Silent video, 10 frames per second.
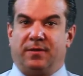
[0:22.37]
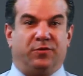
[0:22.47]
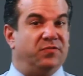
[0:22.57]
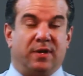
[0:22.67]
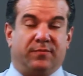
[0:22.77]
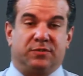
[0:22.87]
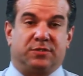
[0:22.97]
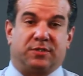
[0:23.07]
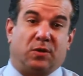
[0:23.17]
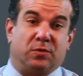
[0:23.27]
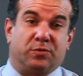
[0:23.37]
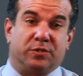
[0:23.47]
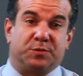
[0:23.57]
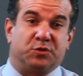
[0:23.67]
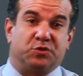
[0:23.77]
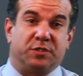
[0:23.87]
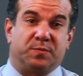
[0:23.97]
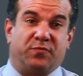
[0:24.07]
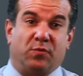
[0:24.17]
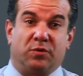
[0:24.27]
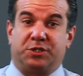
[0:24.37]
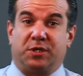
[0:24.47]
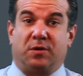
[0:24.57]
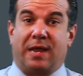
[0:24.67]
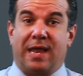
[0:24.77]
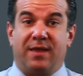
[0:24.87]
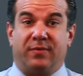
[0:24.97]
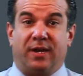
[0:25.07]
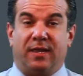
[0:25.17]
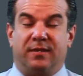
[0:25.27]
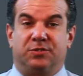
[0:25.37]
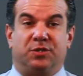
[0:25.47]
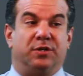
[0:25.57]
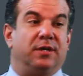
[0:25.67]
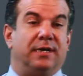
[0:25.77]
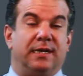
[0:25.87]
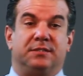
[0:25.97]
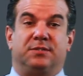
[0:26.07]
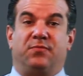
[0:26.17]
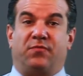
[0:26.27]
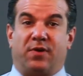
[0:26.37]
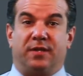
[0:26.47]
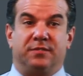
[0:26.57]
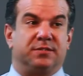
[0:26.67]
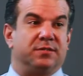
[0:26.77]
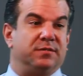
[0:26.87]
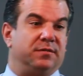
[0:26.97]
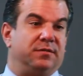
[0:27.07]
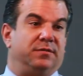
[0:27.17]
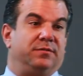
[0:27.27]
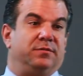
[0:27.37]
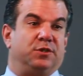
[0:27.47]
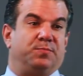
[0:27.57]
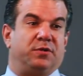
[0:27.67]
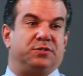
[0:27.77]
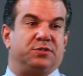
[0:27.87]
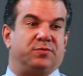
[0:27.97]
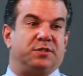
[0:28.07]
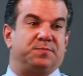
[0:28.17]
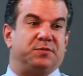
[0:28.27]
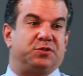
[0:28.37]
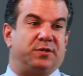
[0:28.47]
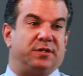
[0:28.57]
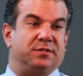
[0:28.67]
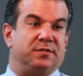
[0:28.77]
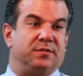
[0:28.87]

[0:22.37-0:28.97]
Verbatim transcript: You've never sold Christmas trees before, so you don't have any, so you're going to need some funds to purchase Christmas trees.